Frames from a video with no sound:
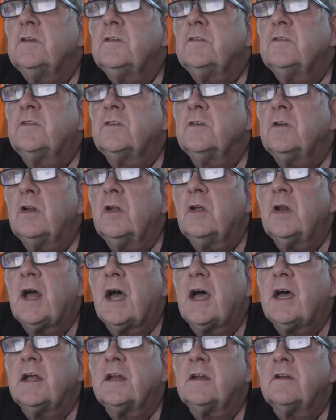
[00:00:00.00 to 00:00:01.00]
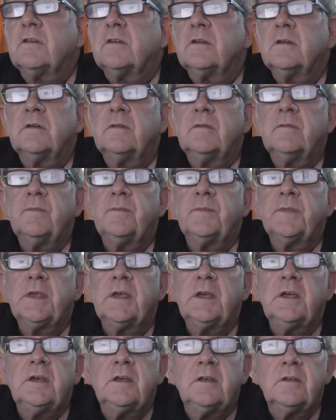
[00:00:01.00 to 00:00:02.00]
Zululand
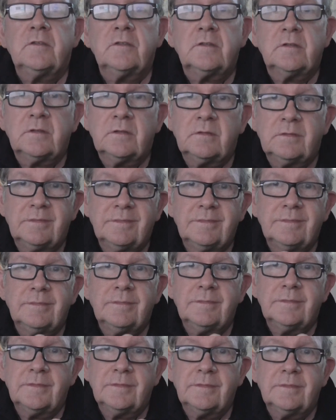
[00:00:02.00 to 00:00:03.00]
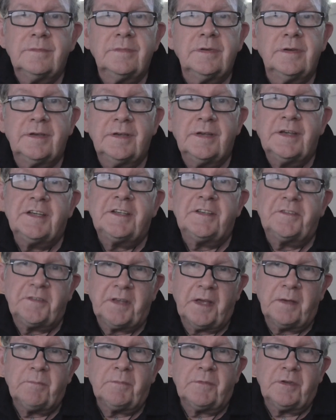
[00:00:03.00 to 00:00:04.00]
is
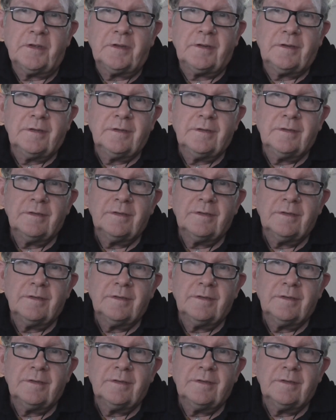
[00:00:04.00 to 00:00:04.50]
exempted.